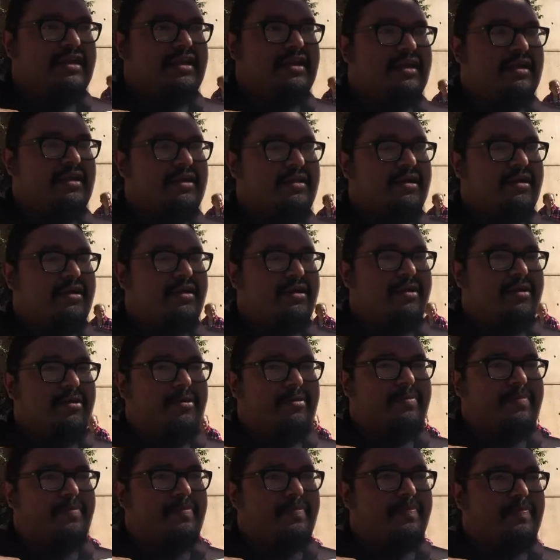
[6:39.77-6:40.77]
and uh,
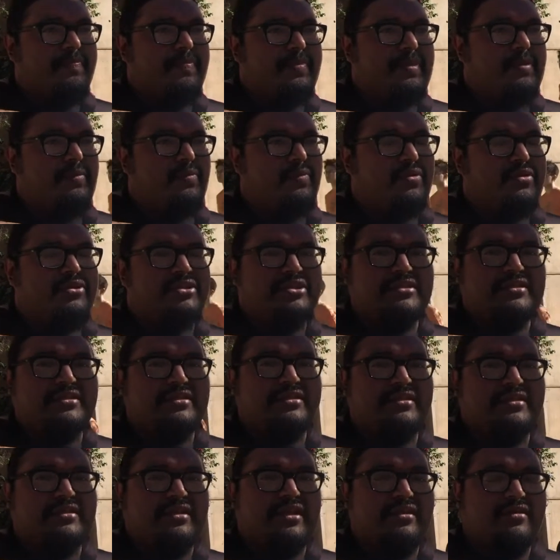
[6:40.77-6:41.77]
we're just
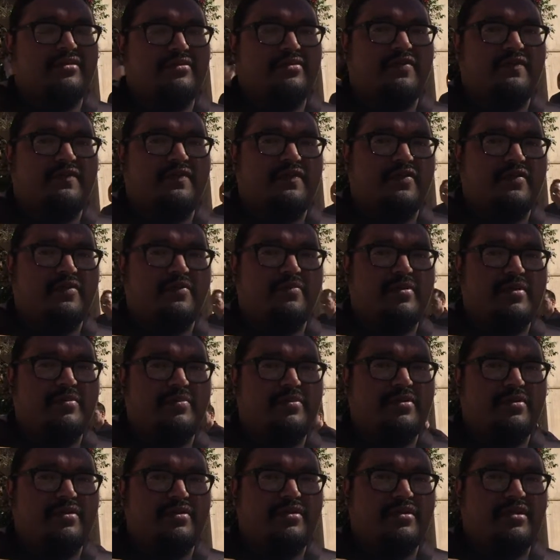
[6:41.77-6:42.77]
here to inform
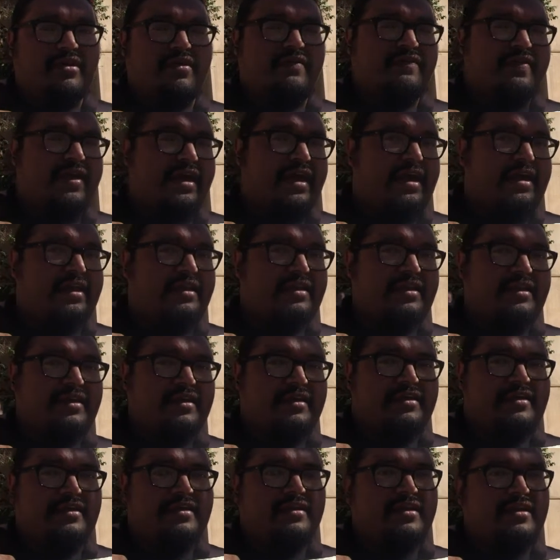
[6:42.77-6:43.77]
people of that, and
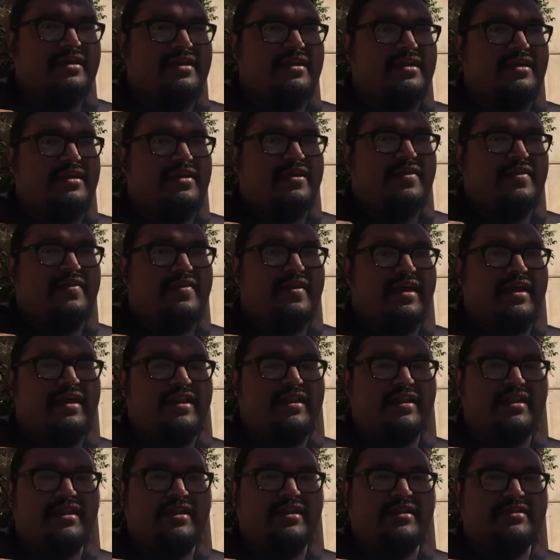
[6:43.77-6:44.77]
that
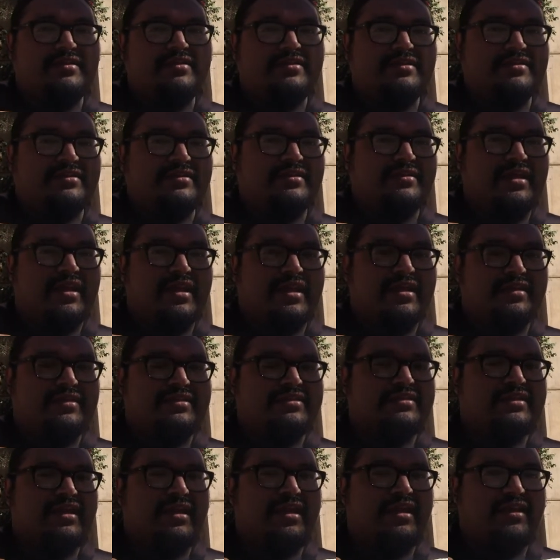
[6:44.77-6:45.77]
he is not a
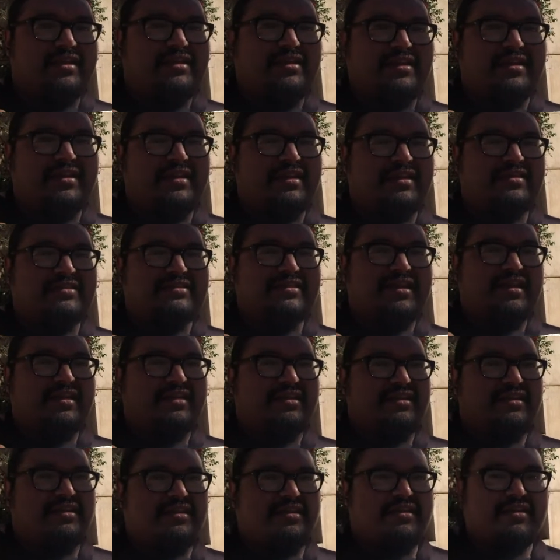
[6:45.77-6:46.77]
saint, and he is not
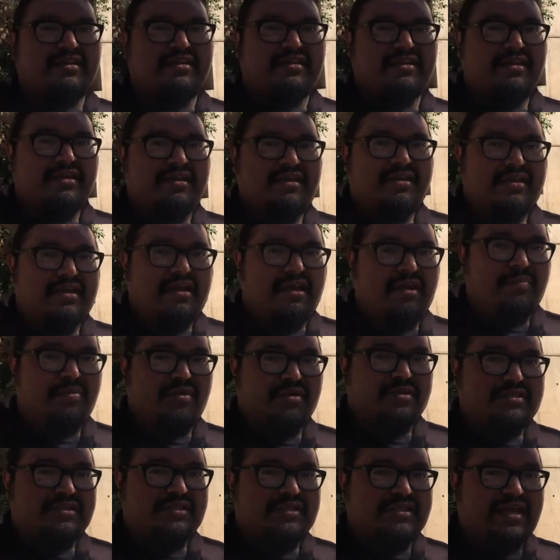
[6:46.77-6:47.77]
a, a
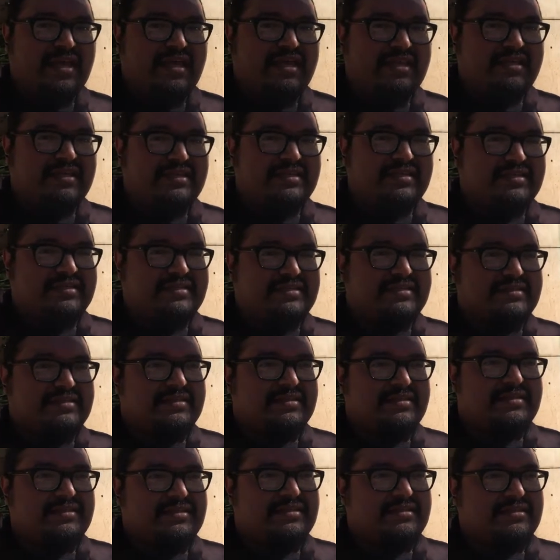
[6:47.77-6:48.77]
person that is
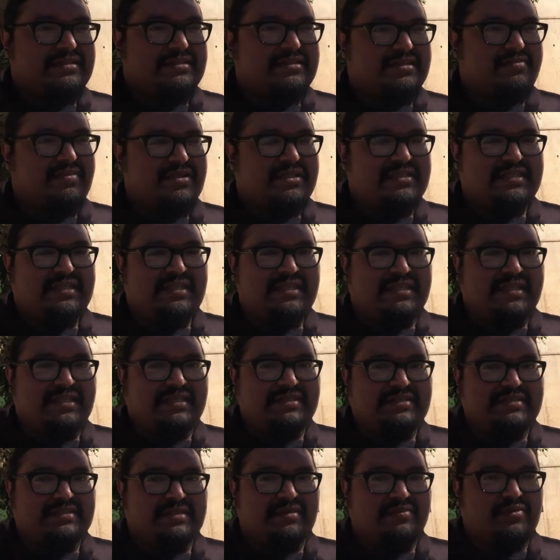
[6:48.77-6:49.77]
should be seen as
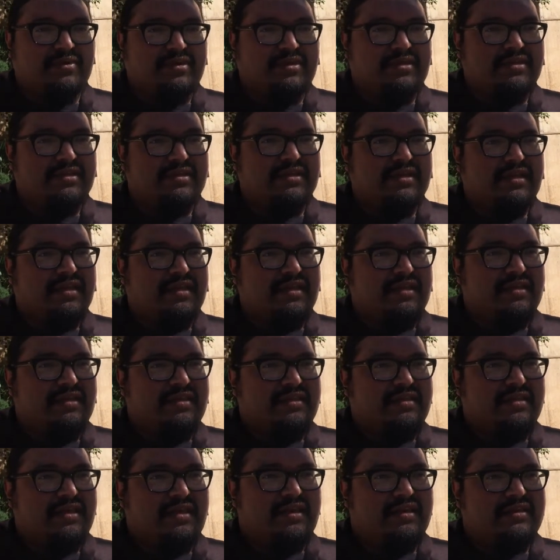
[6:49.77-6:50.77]
someone
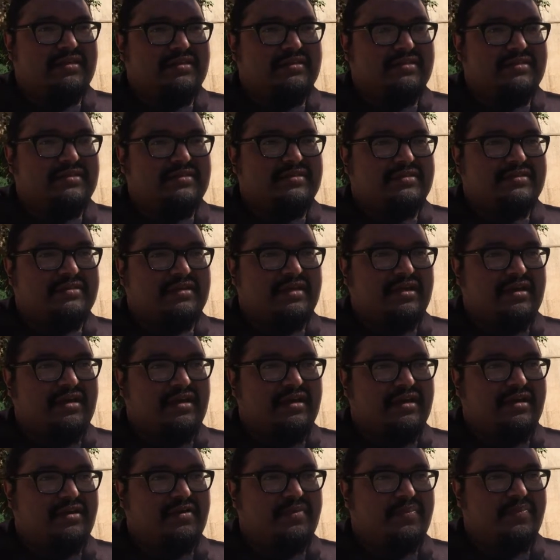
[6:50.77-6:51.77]
that is
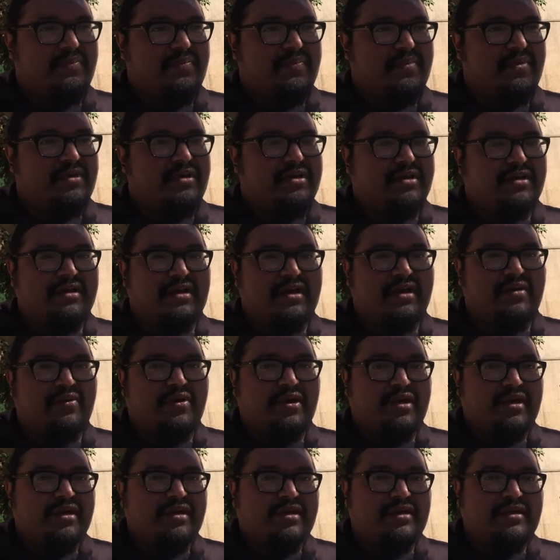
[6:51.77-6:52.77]
uh, good in any way.